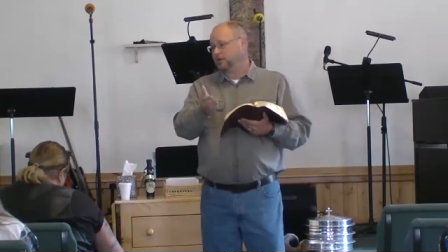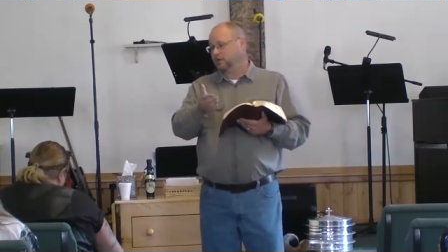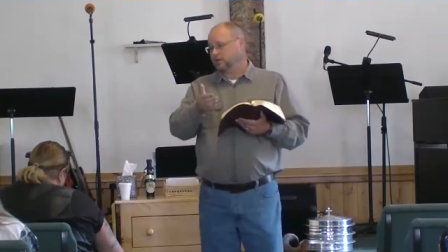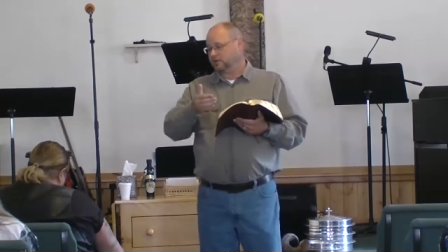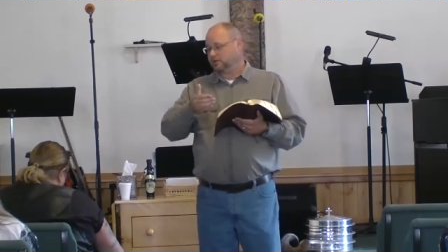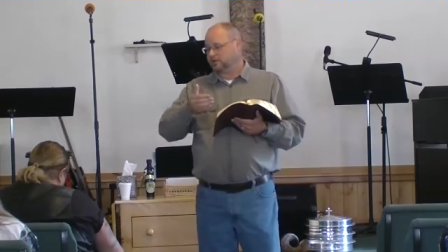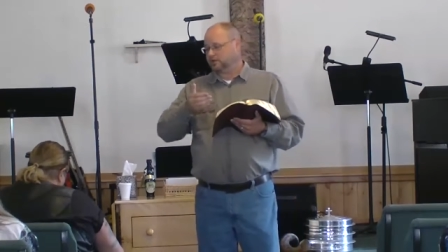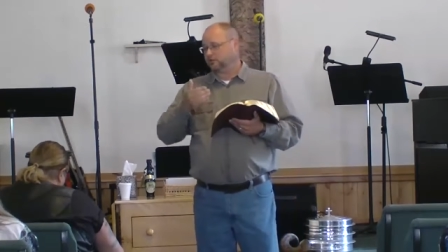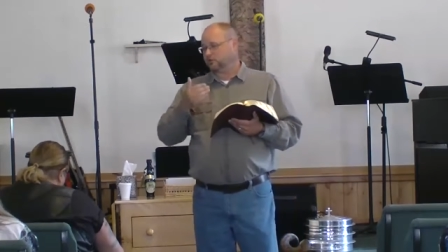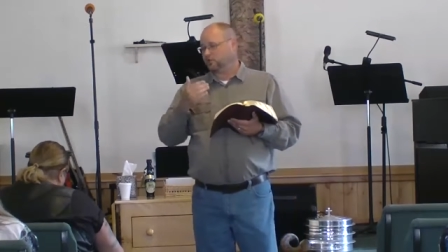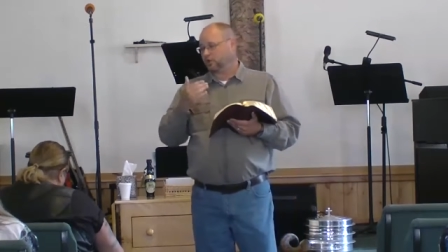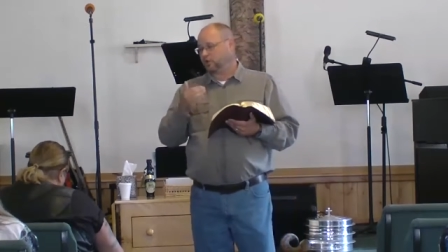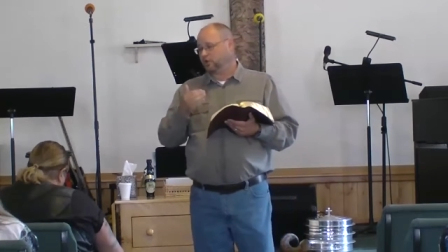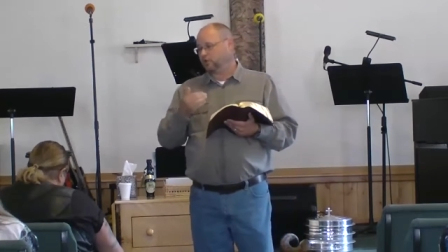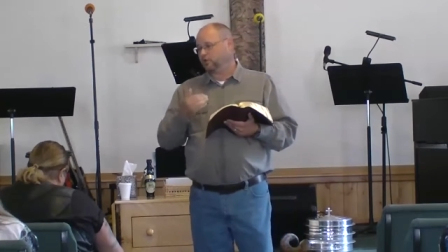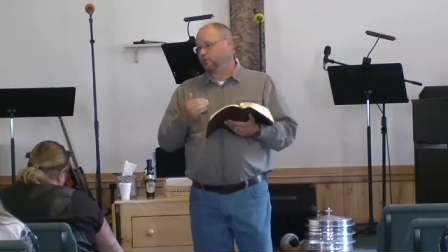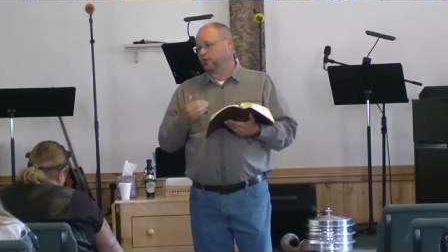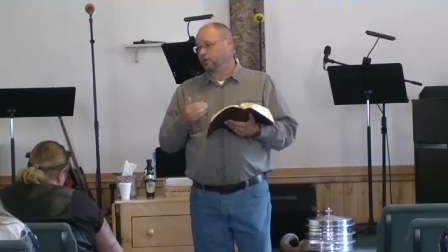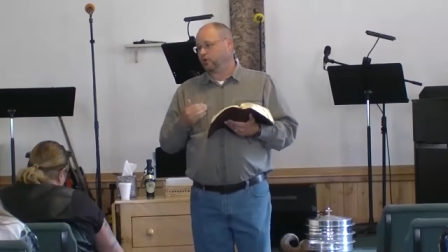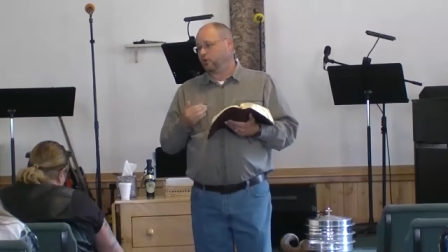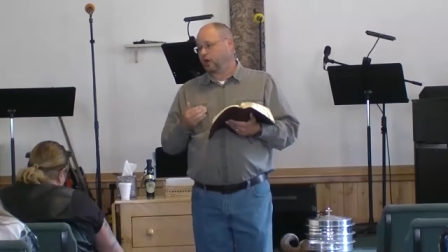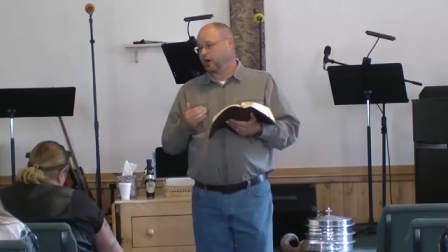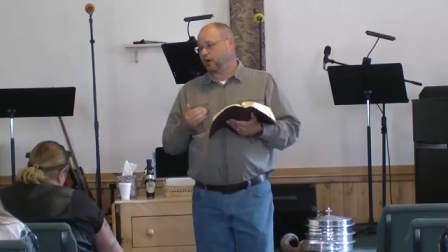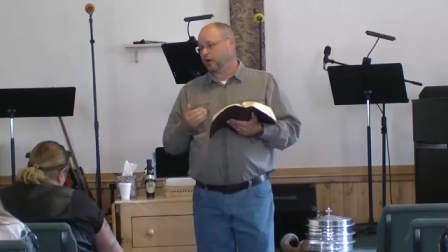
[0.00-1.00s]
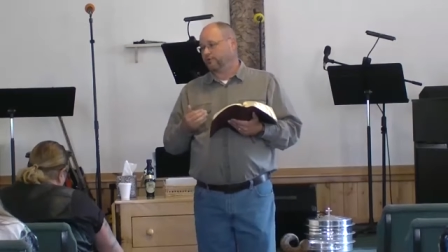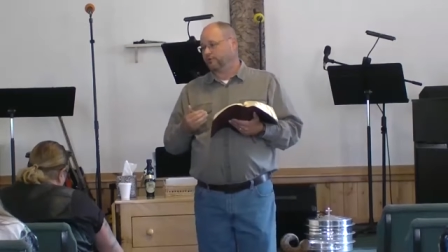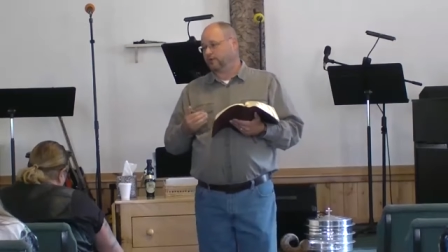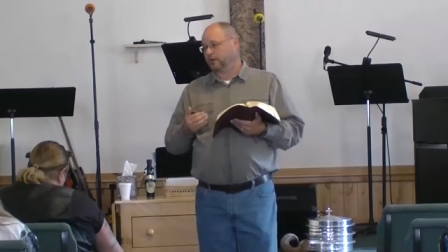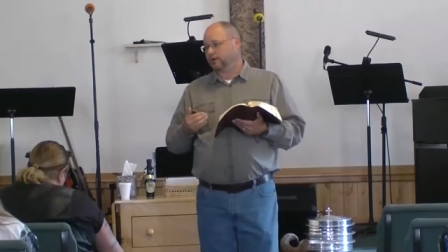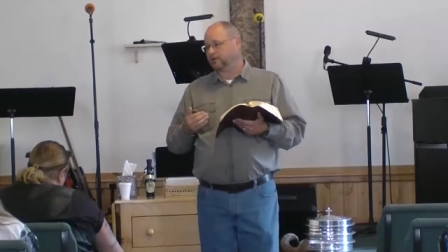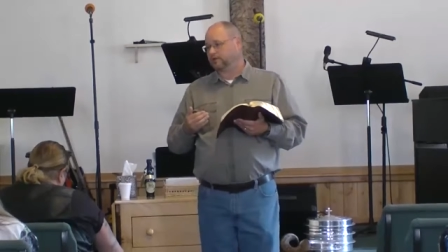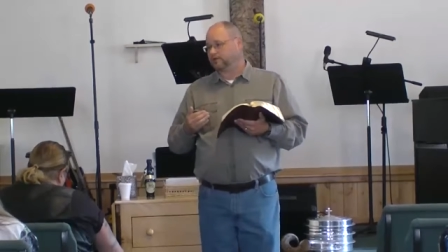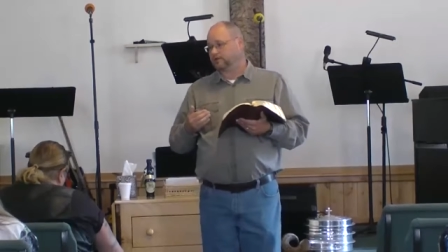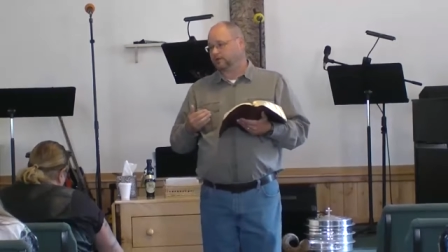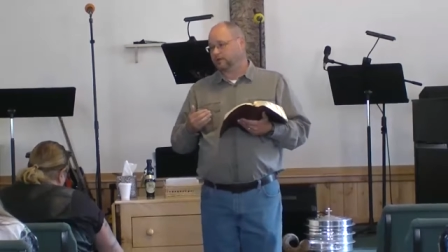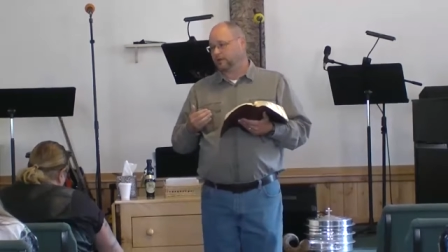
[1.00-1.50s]
This is what you've required of
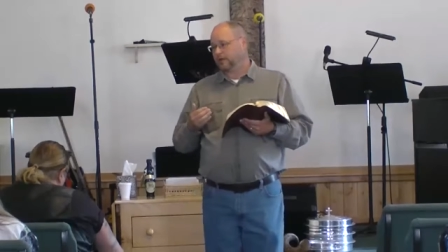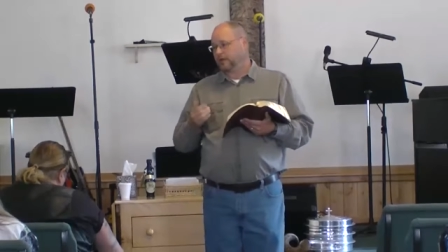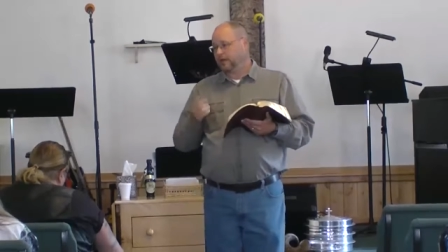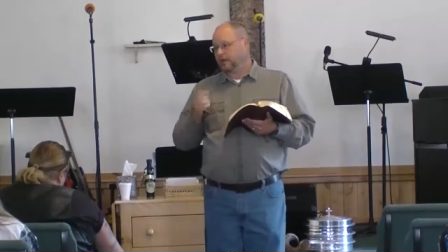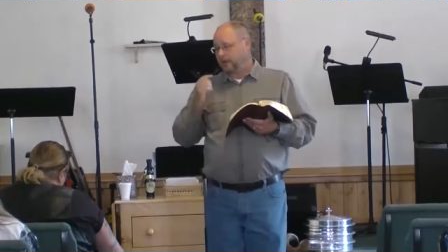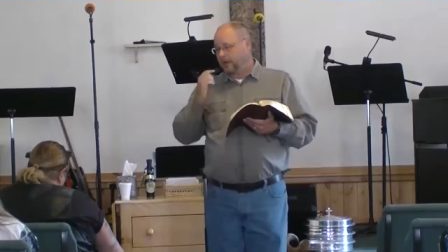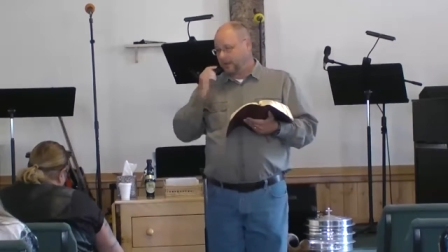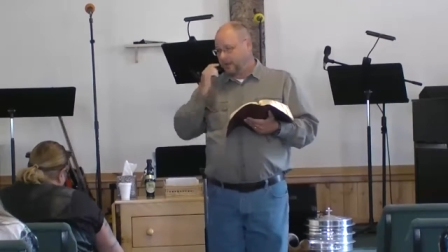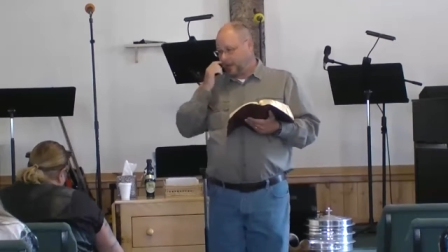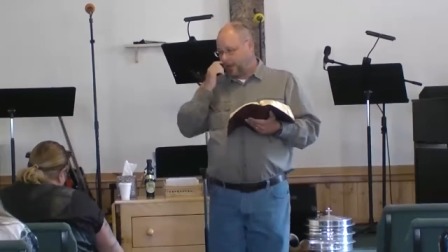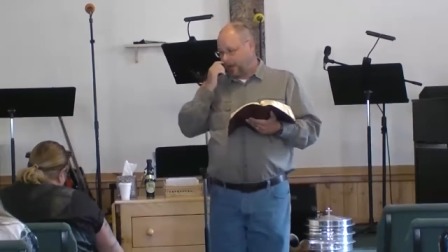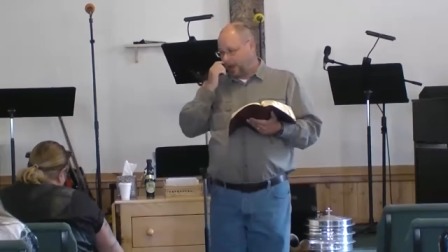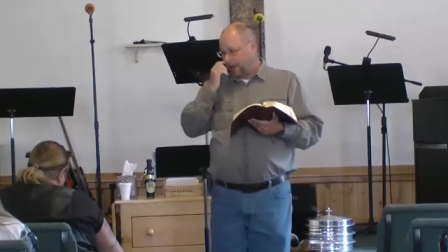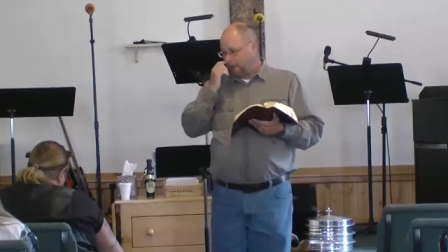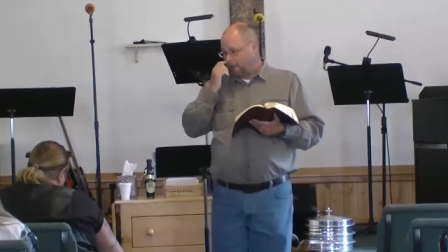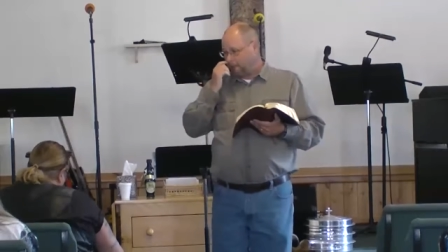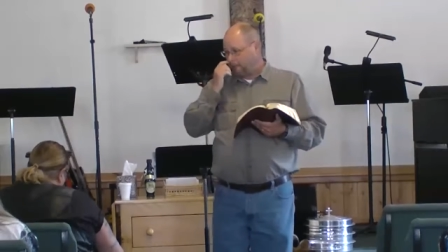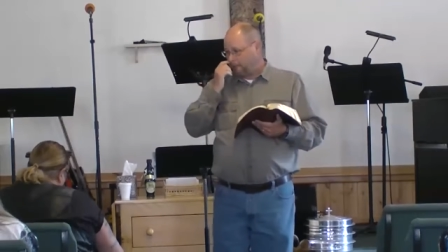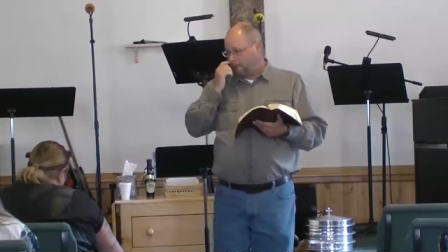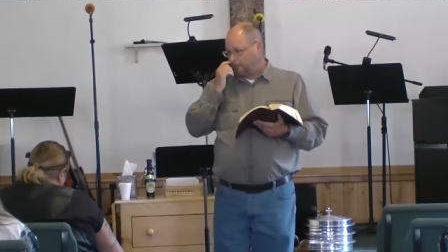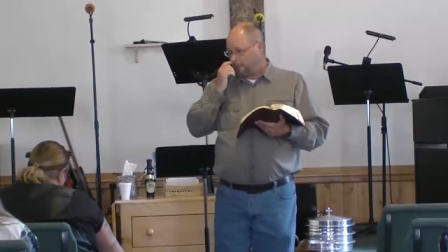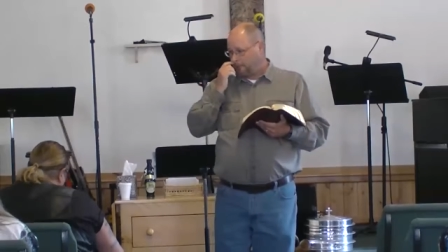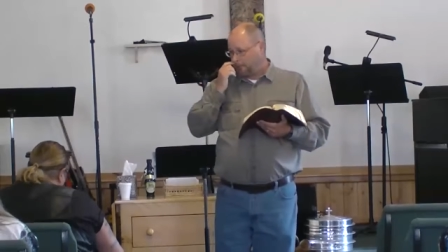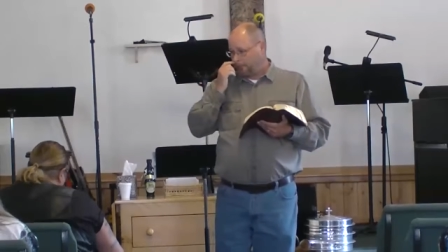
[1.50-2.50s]
us. Now,